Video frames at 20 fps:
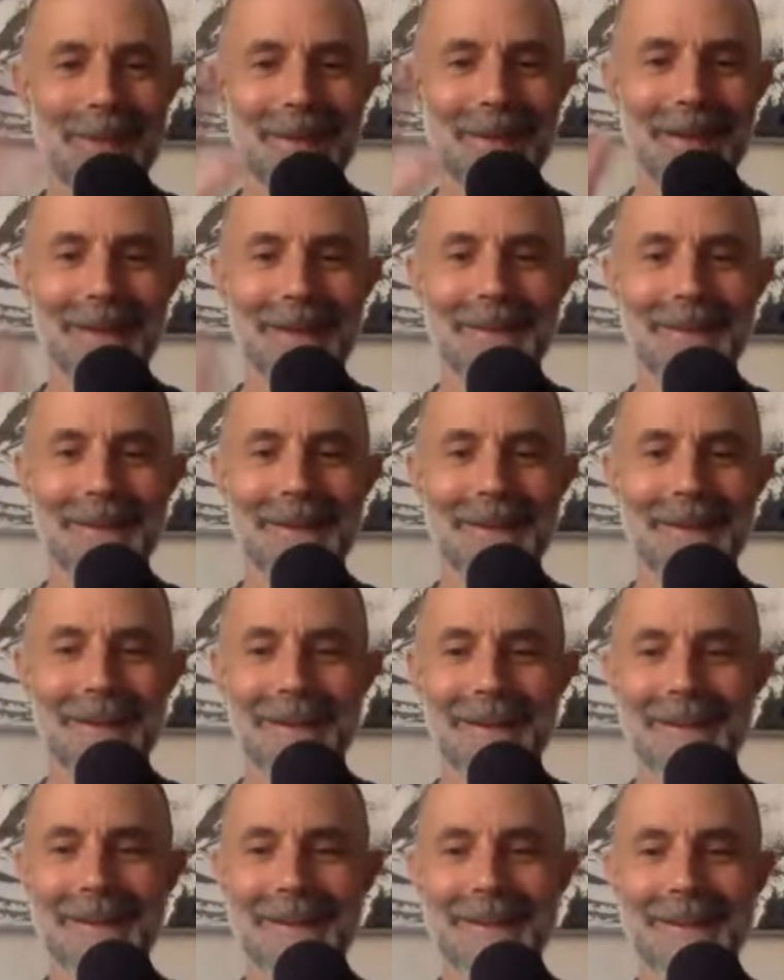
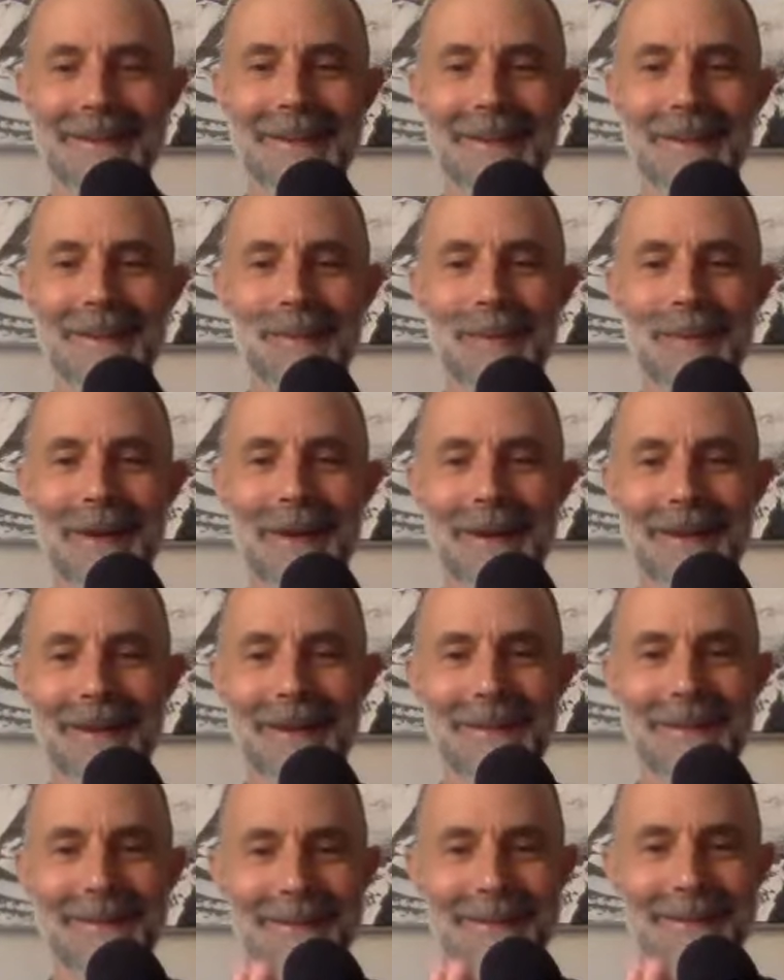And let's say goodbye.
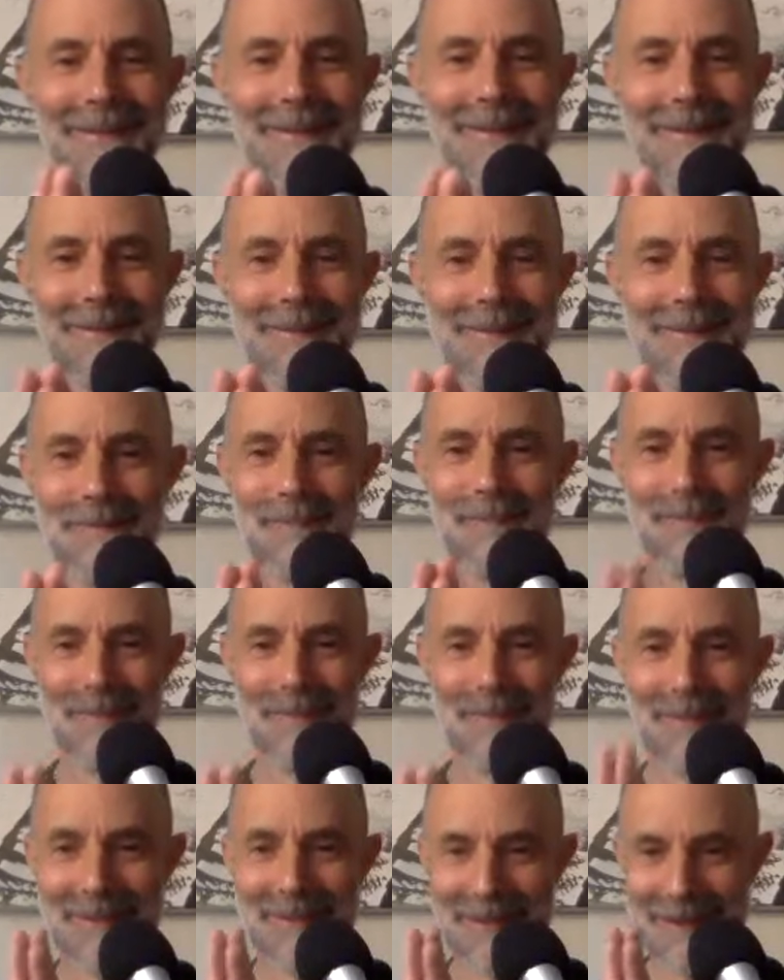
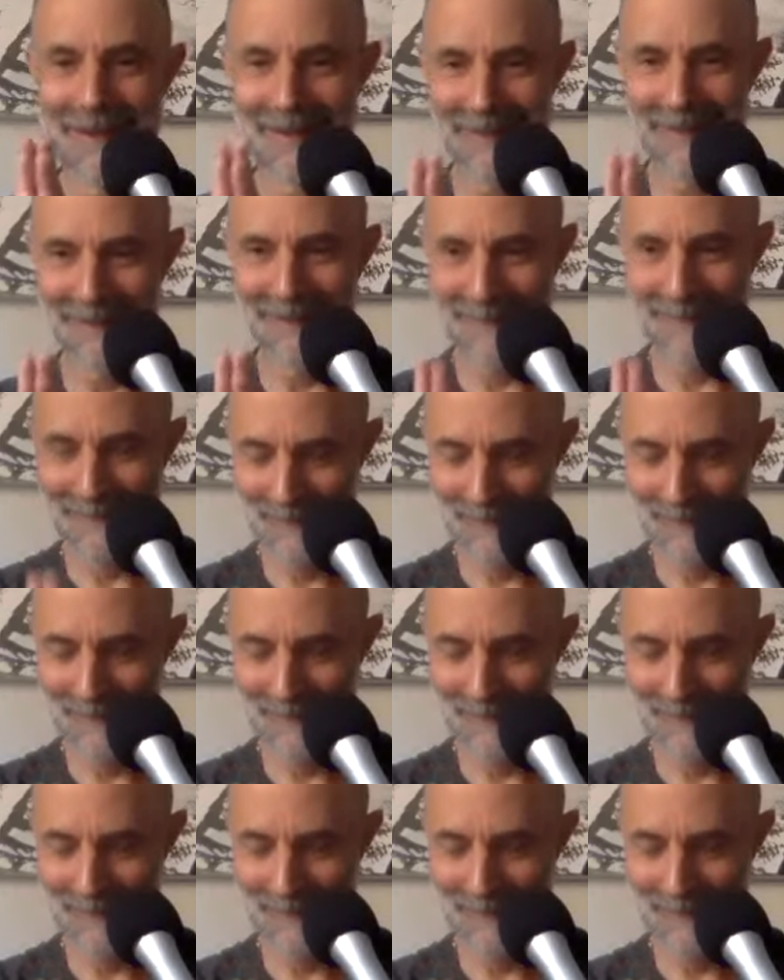Thank you.